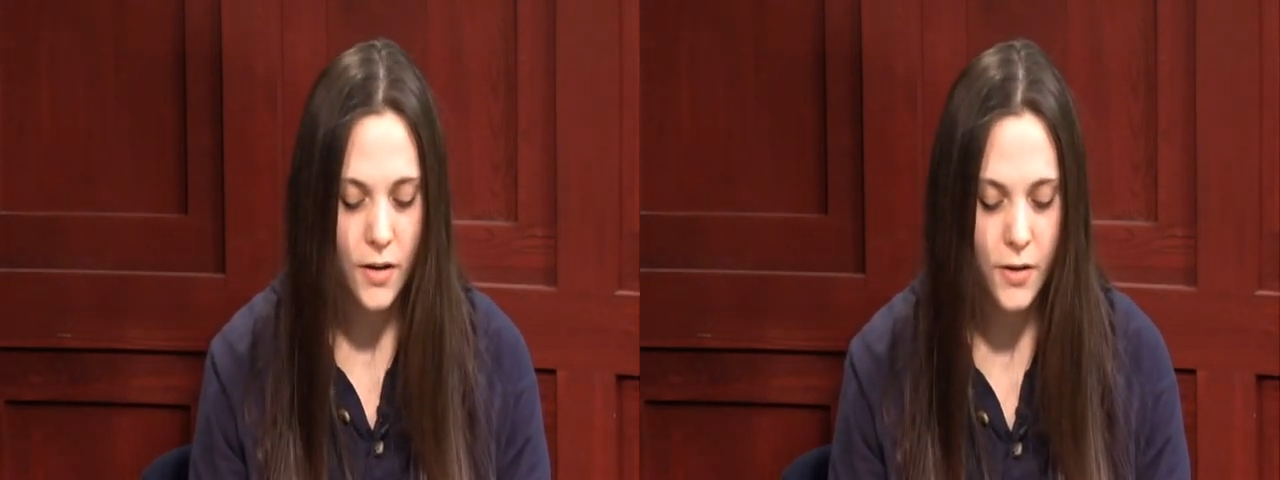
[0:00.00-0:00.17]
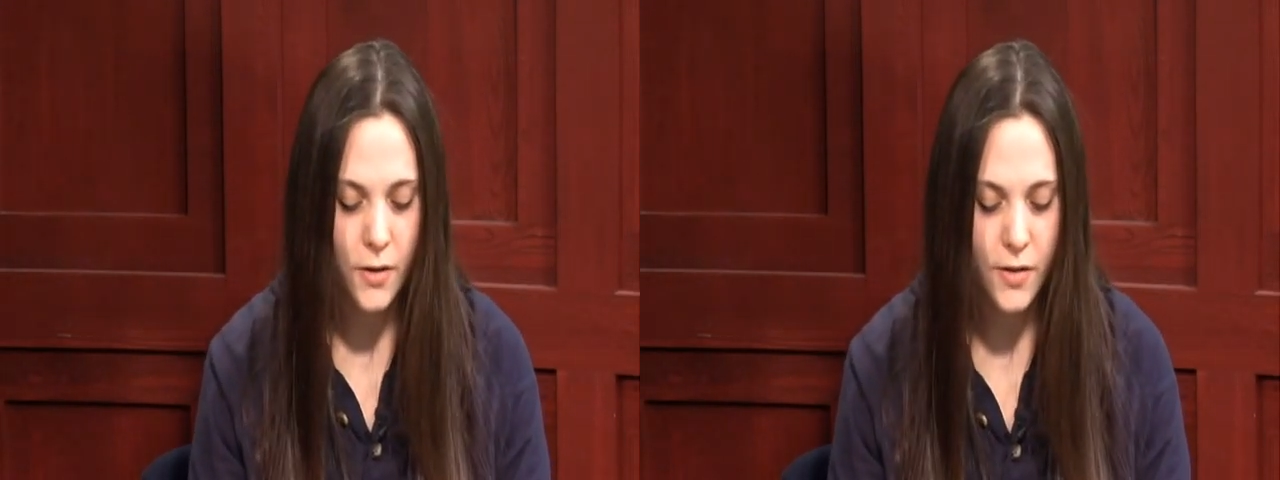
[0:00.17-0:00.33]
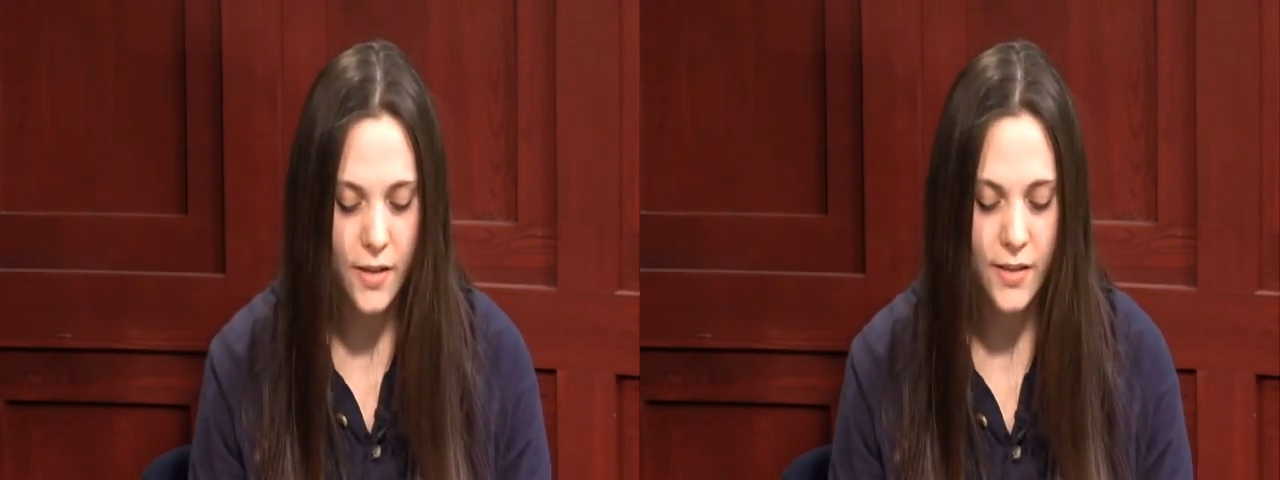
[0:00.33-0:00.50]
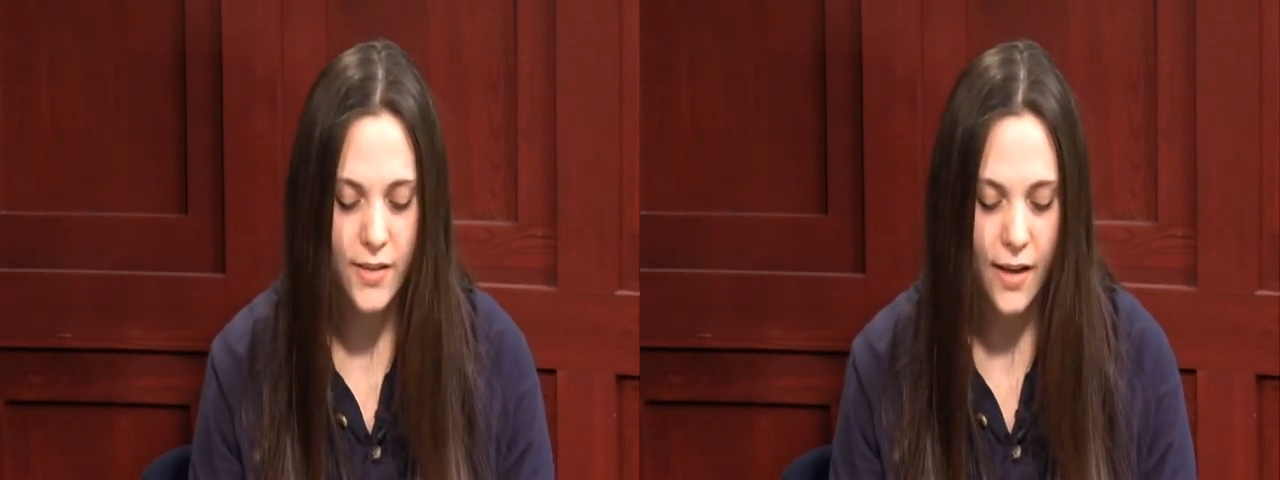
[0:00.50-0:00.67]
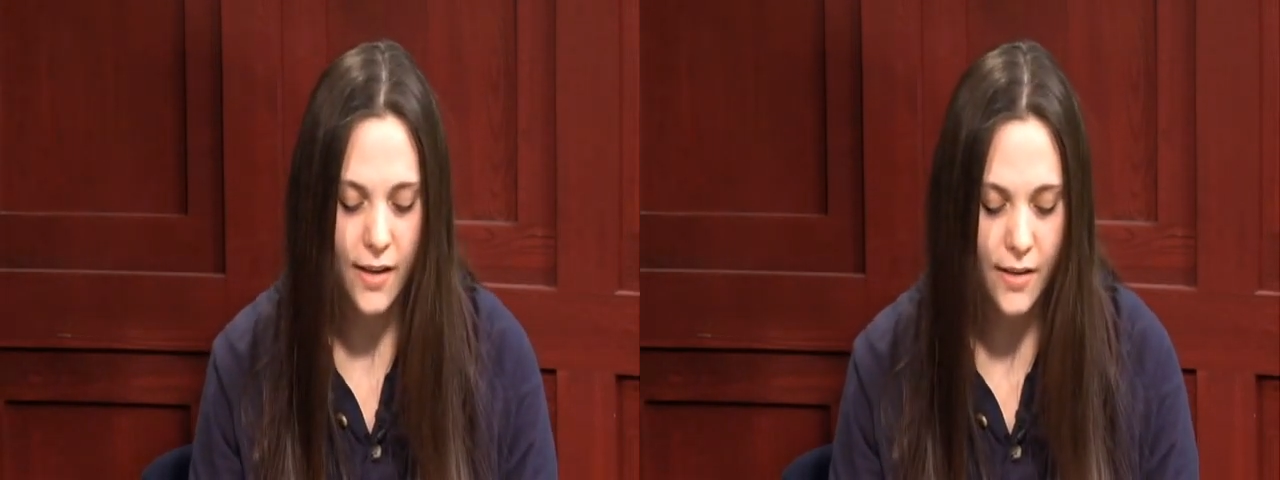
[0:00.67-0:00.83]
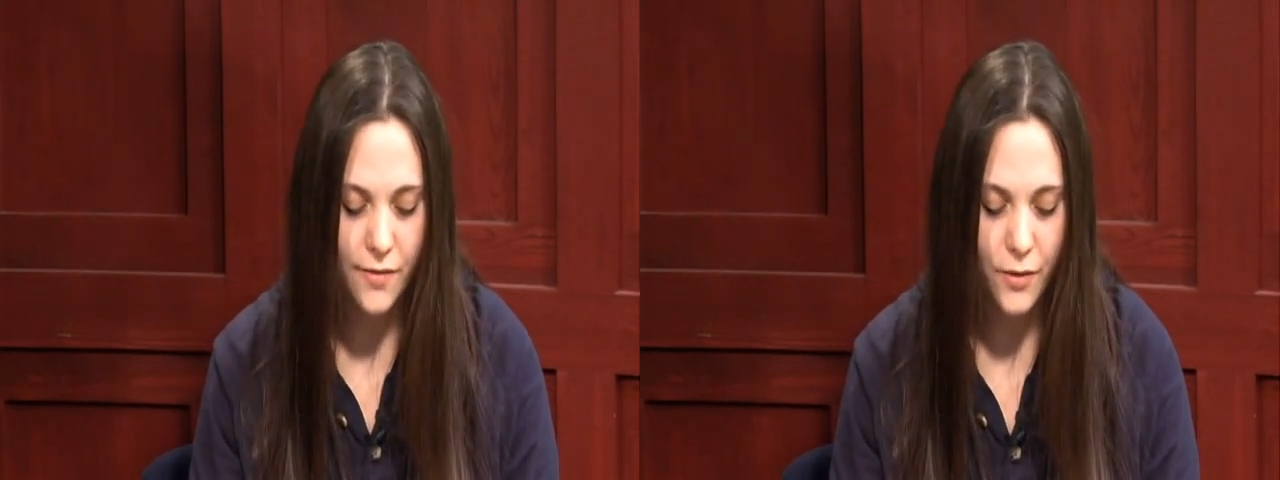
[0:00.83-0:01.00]
Do you think
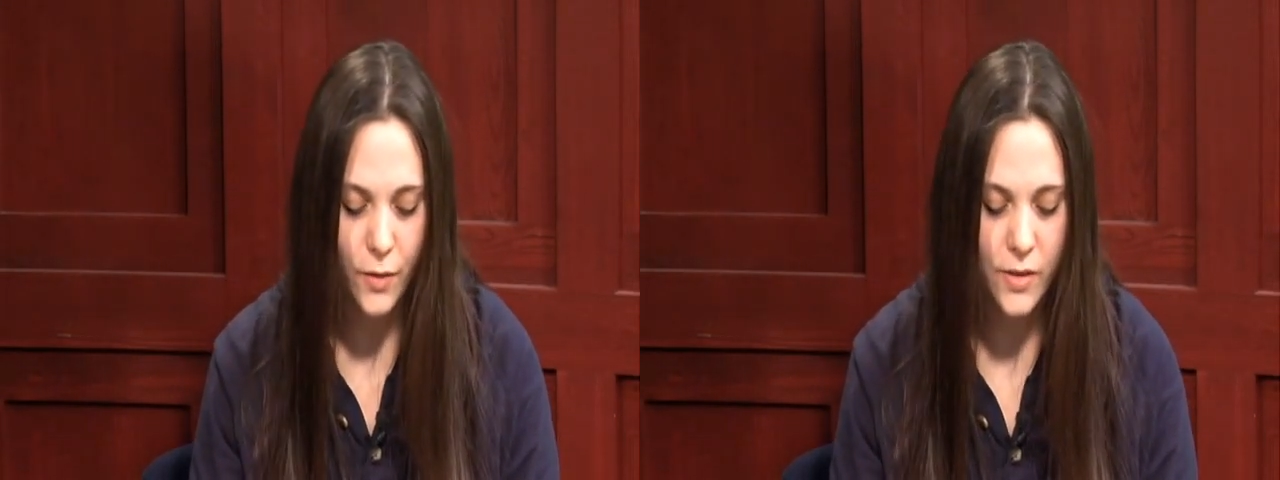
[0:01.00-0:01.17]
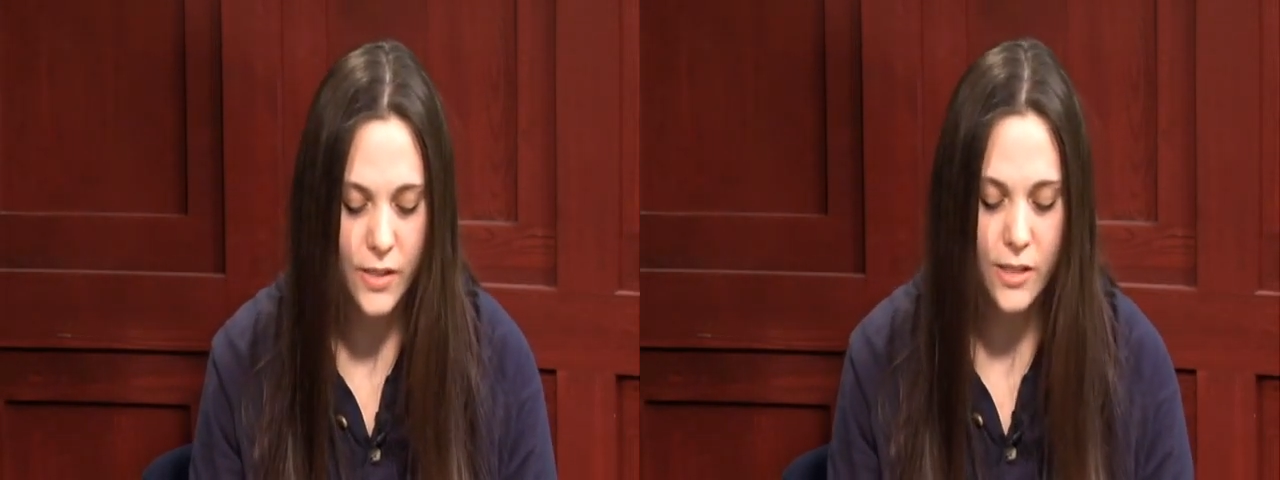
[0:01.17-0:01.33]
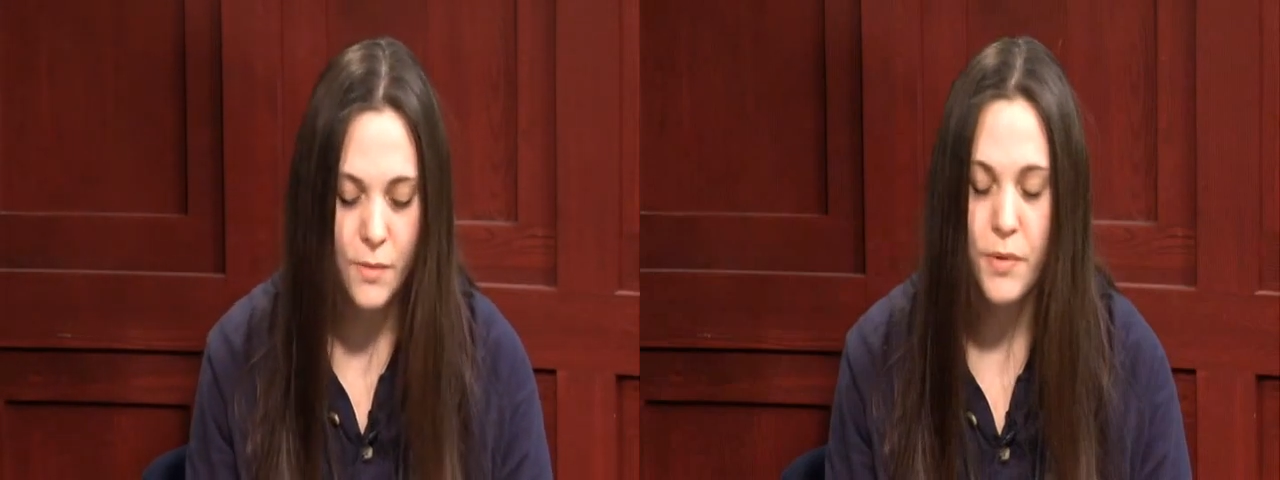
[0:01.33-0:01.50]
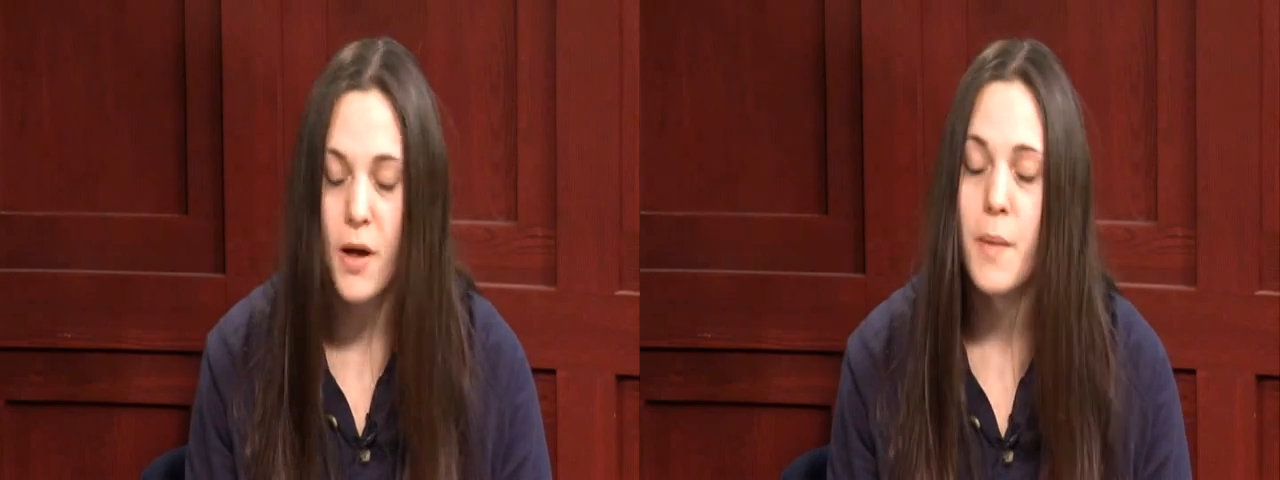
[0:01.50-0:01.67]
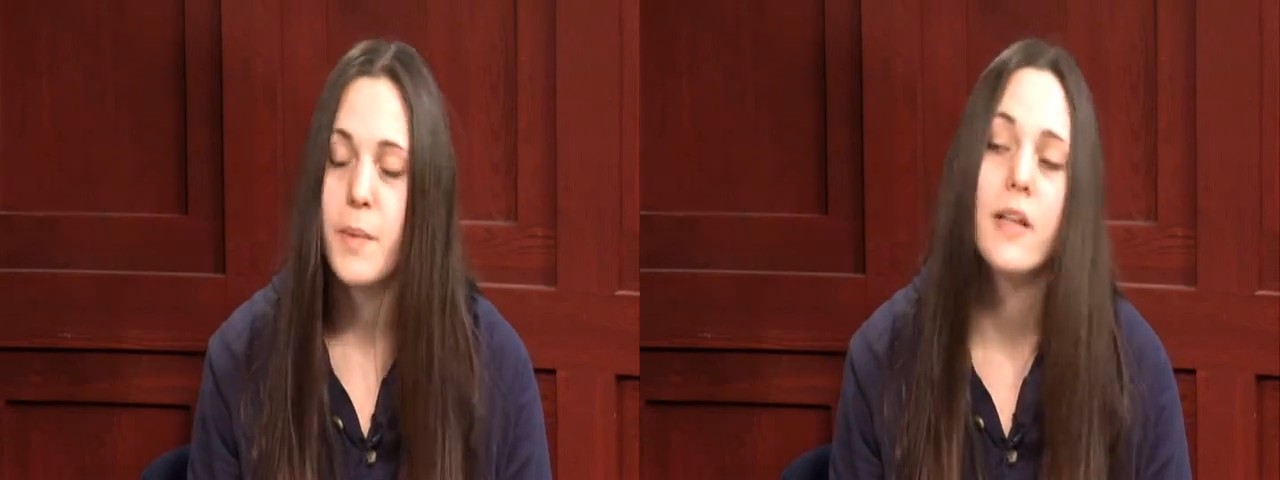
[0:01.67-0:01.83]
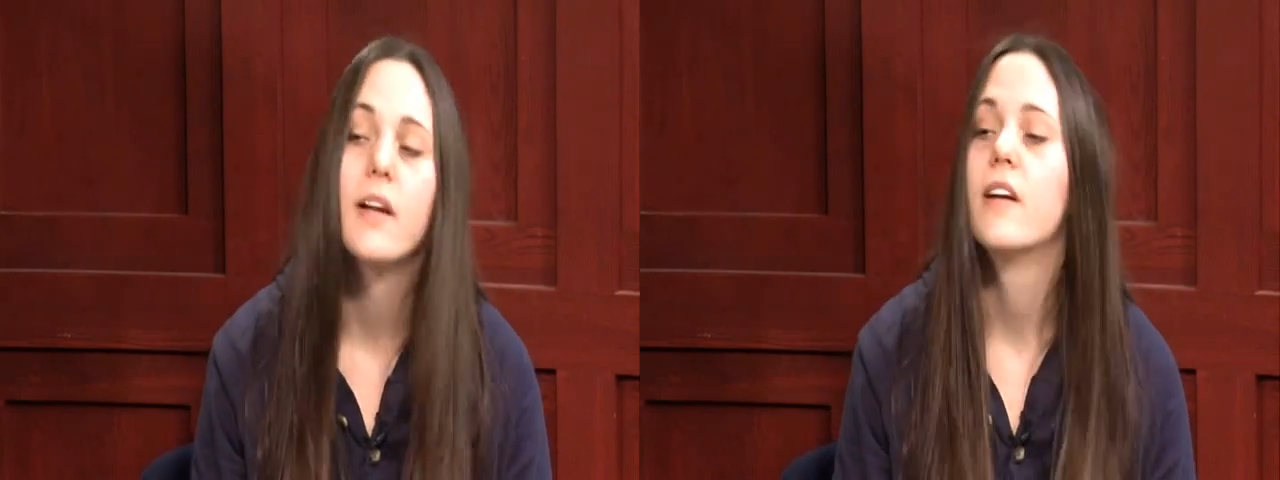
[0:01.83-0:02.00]
that influences the
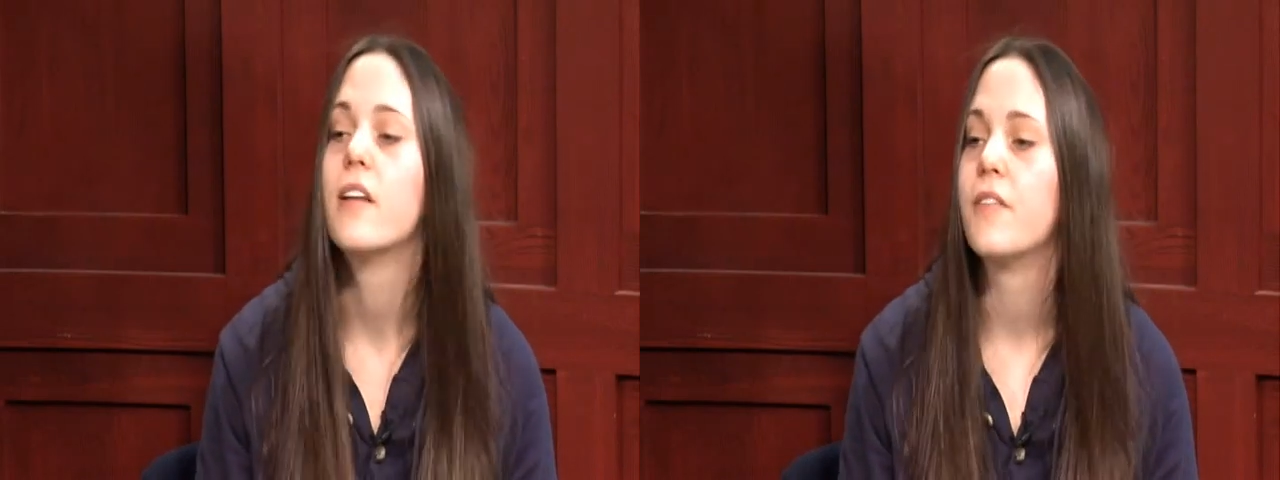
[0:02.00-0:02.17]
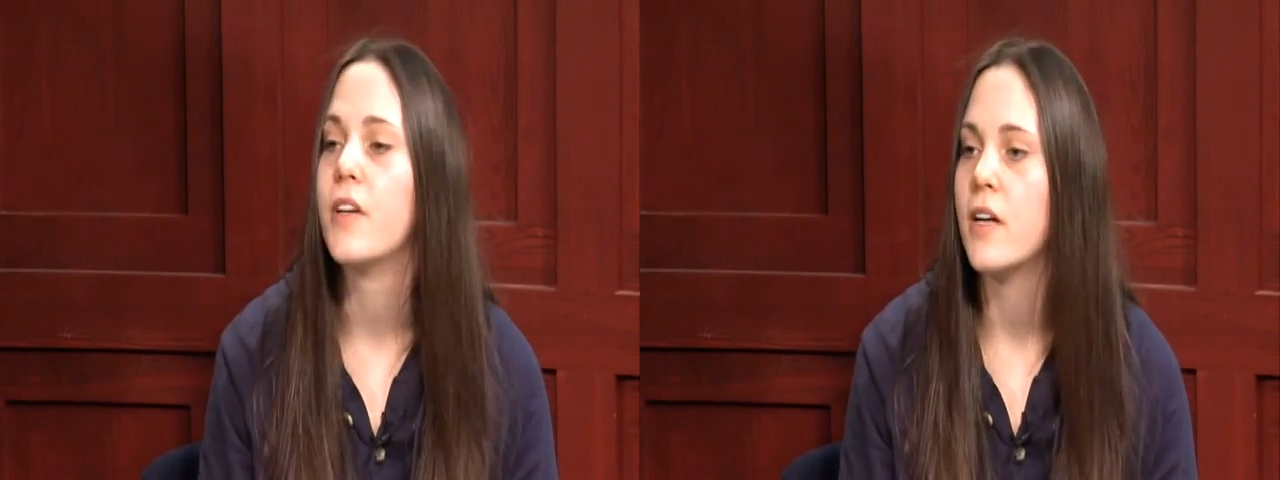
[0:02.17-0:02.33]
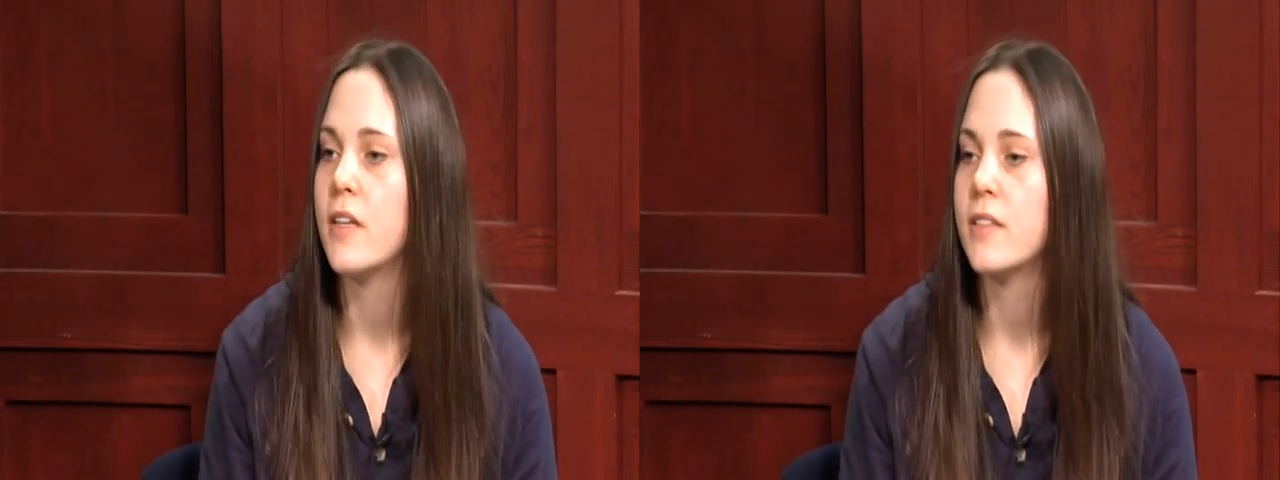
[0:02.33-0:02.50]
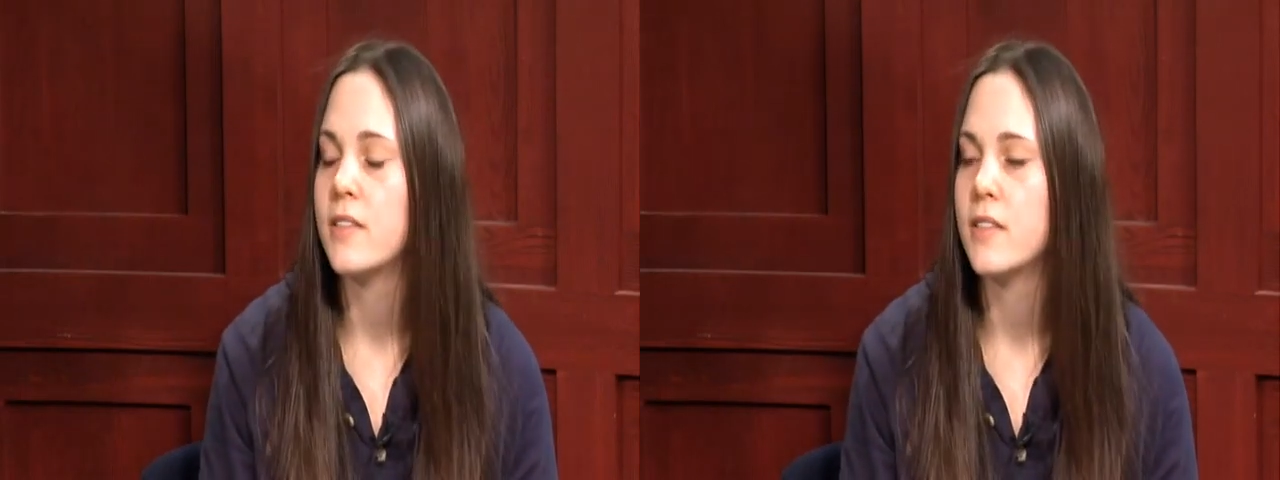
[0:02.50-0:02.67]
popularity of an artist?